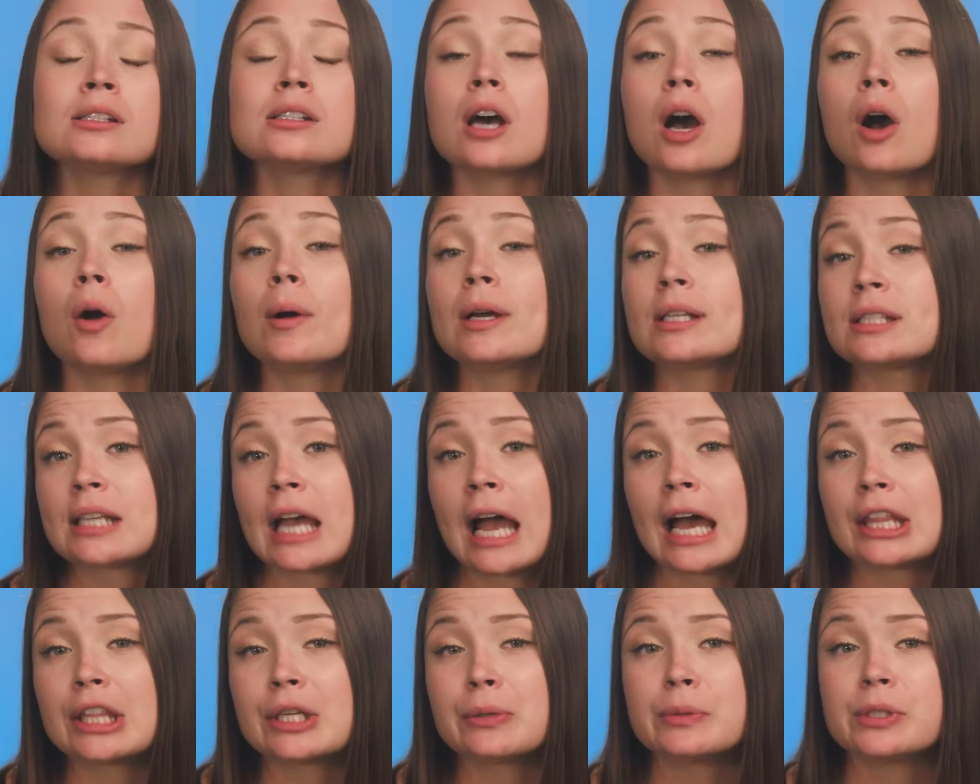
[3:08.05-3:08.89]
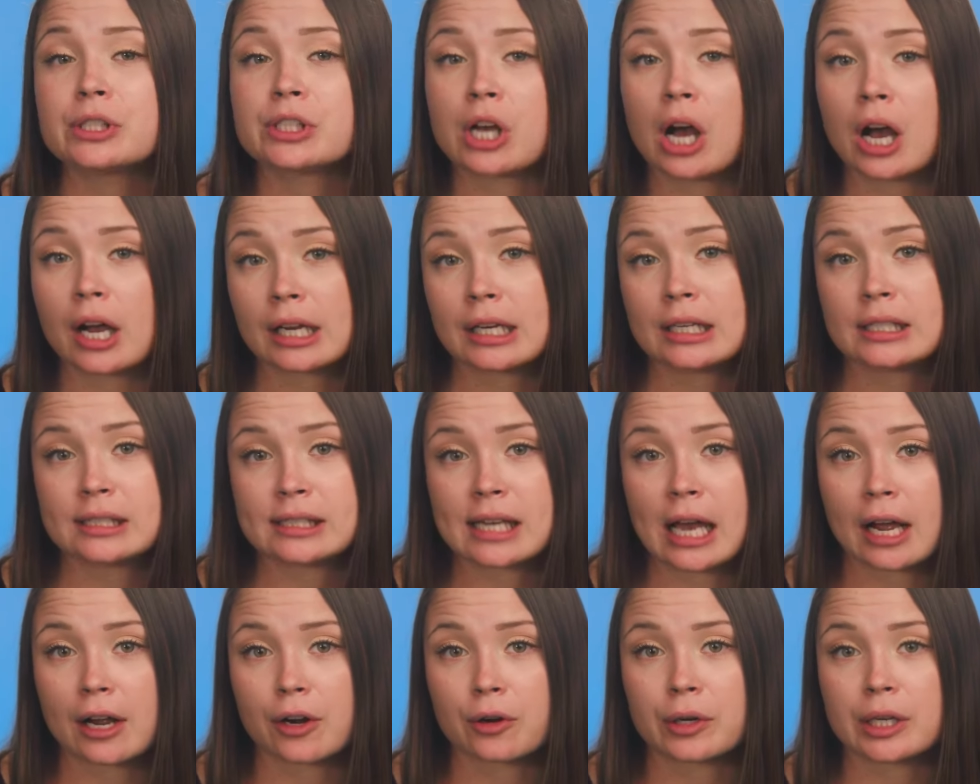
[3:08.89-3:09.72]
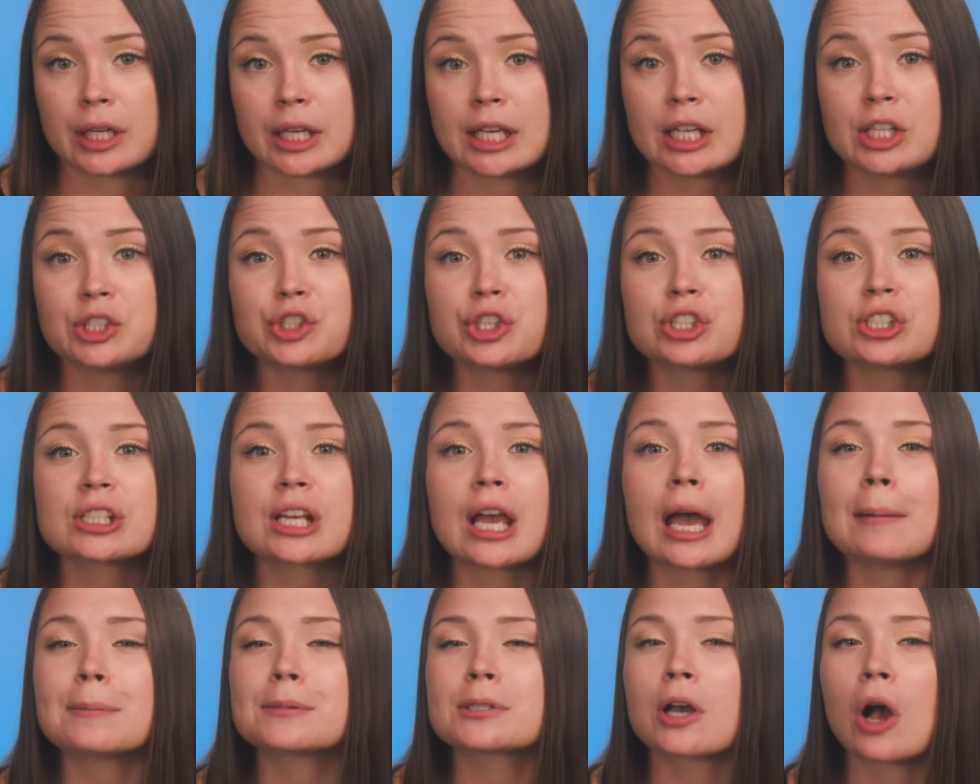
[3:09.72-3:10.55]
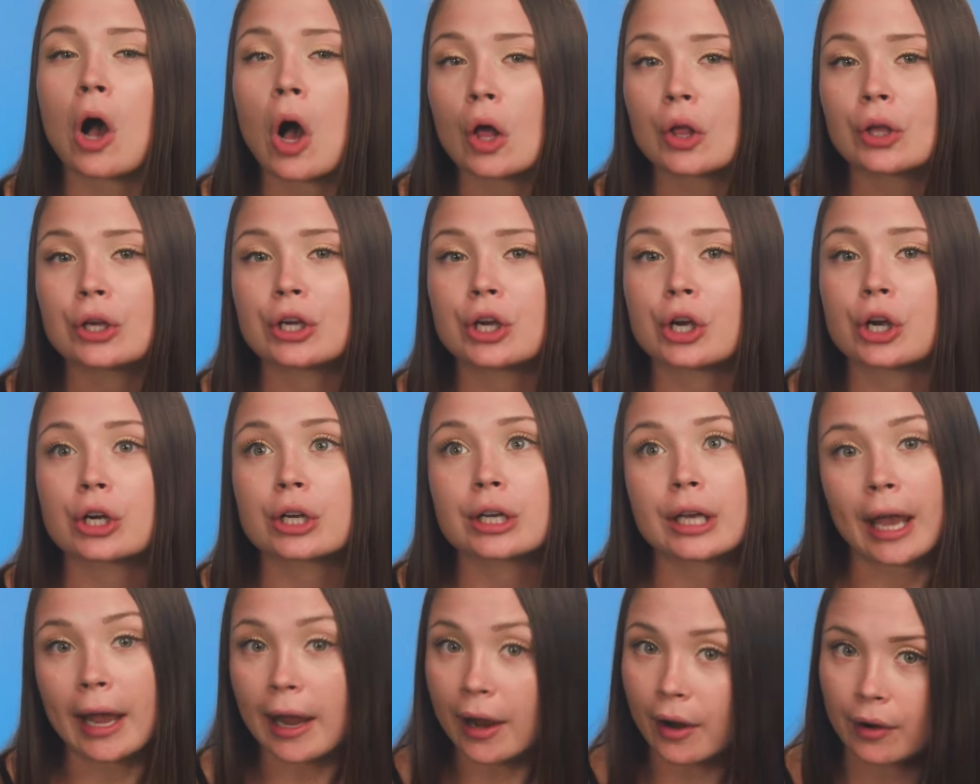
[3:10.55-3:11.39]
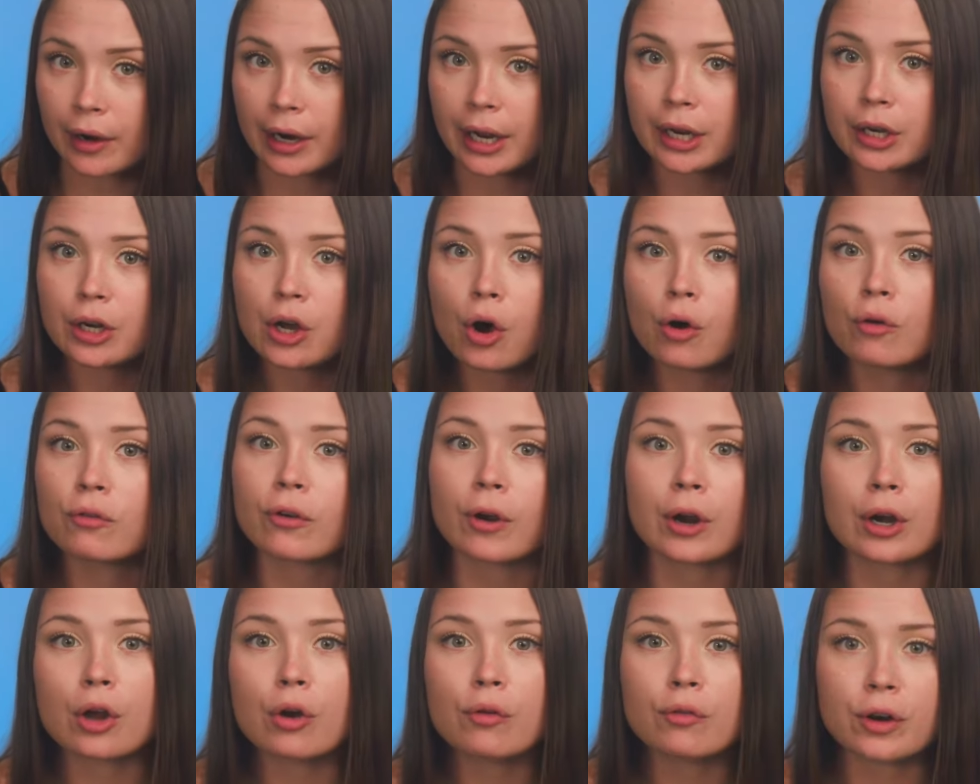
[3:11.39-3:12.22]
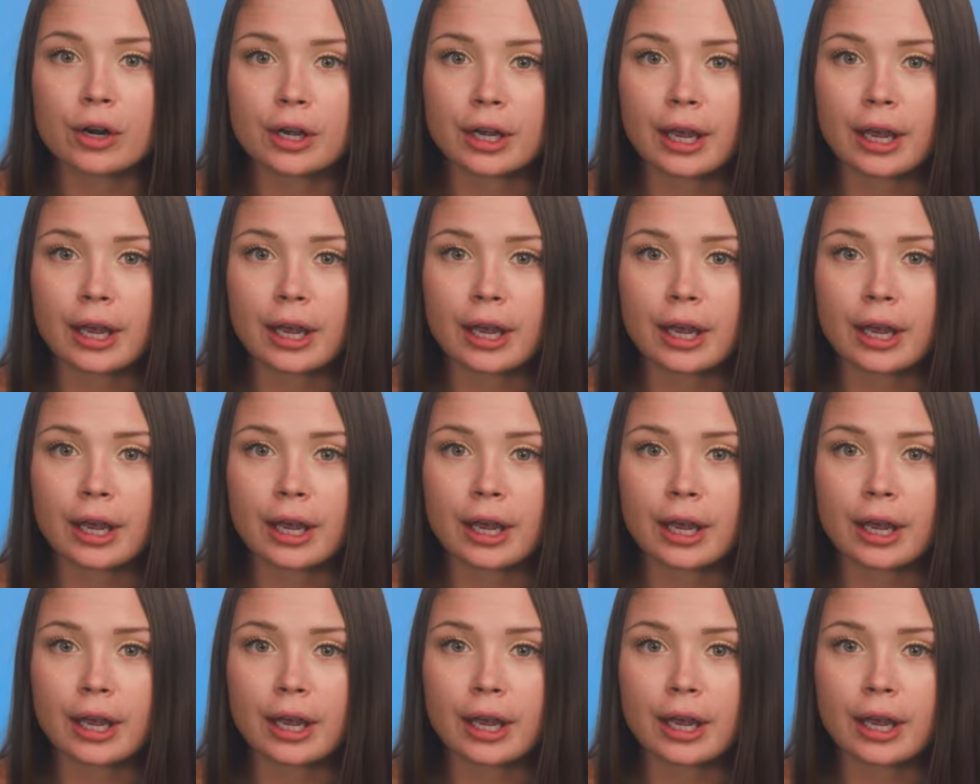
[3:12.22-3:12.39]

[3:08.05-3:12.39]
So as Catherine was talking to Zachary, he just kept calling her Karen over and over